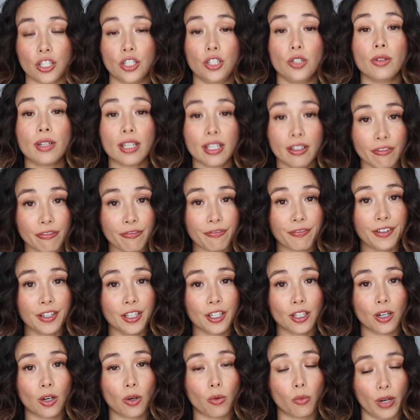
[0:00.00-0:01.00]
You can
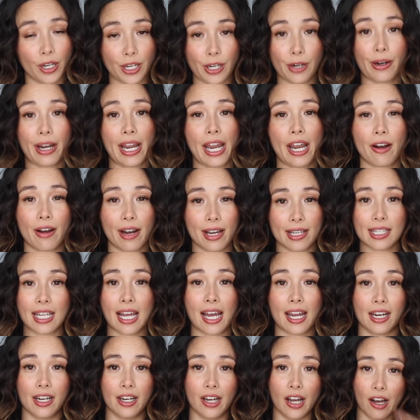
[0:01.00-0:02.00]
feel when your hair has
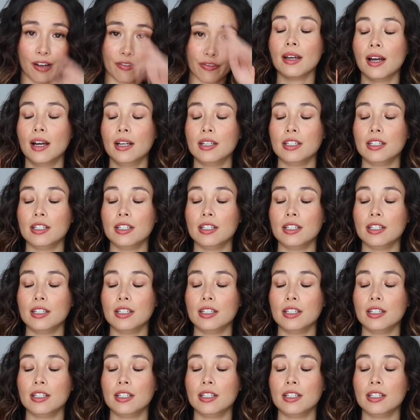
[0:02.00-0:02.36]
had enough.